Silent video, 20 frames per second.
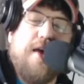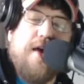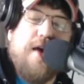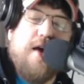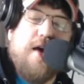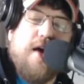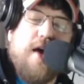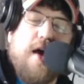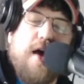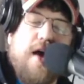
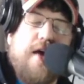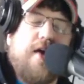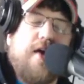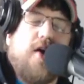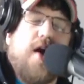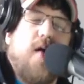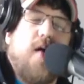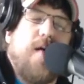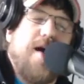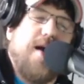
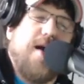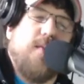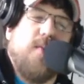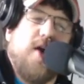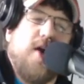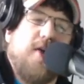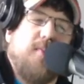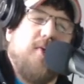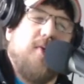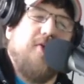how we had them
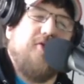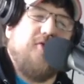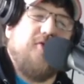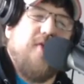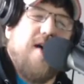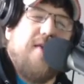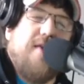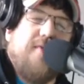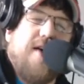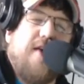ranked post
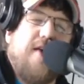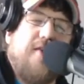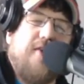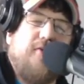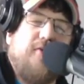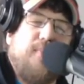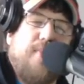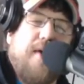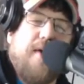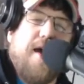draft, how
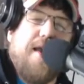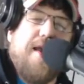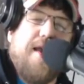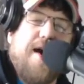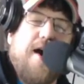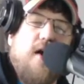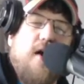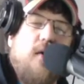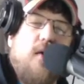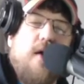that's planned
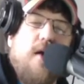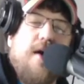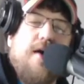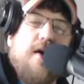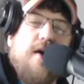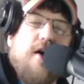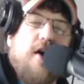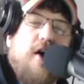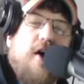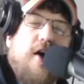out.
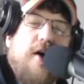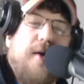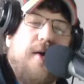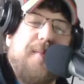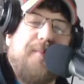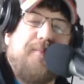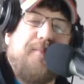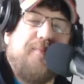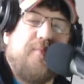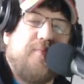
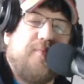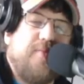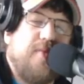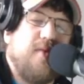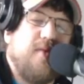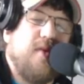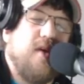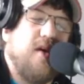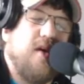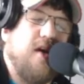
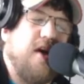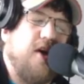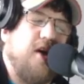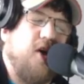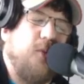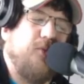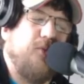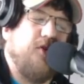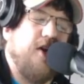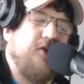It
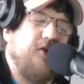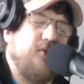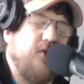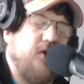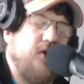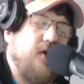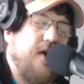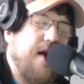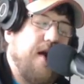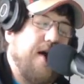helps us with
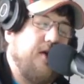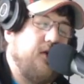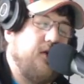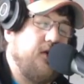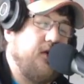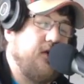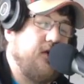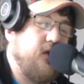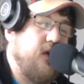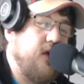our
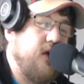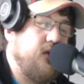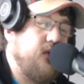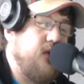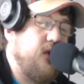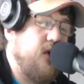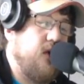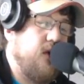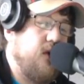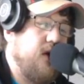analysis going
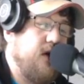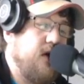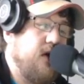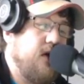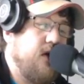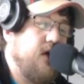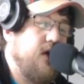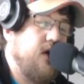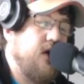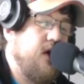forward,
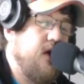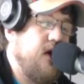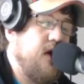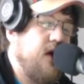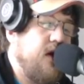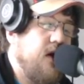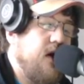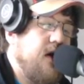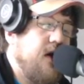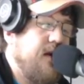
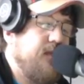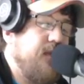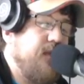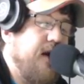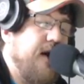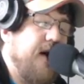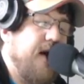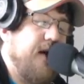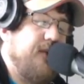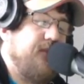
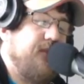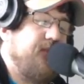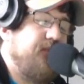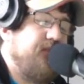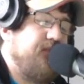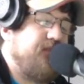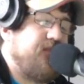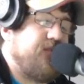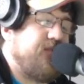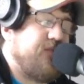but
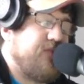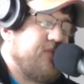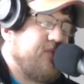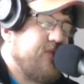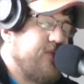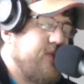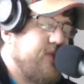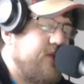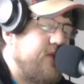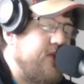
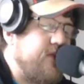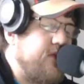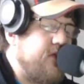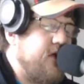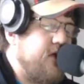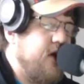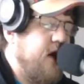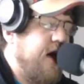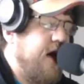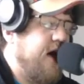
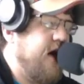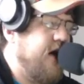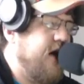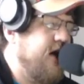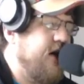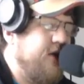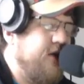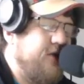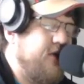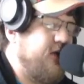
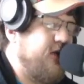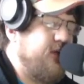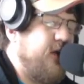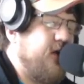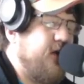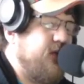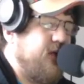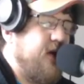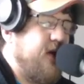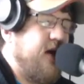it's just
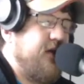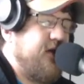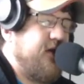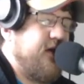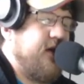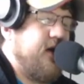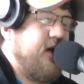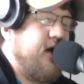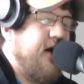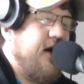fun for us
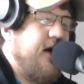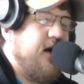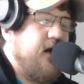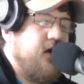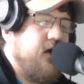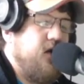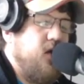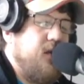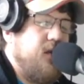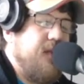to
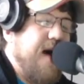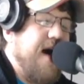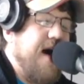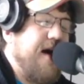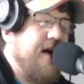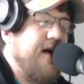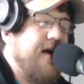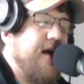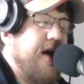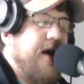look back
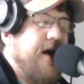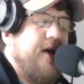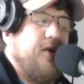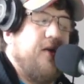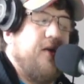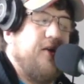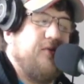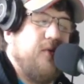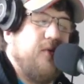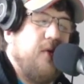and kind of
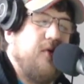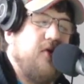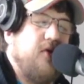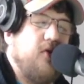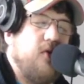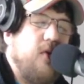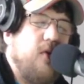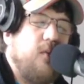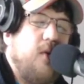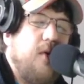analyze what we
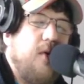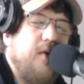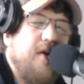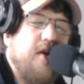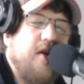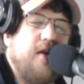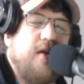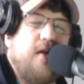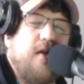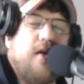do and what we
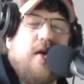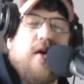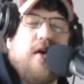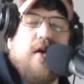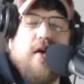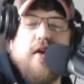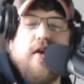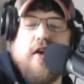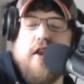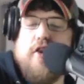can
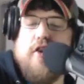do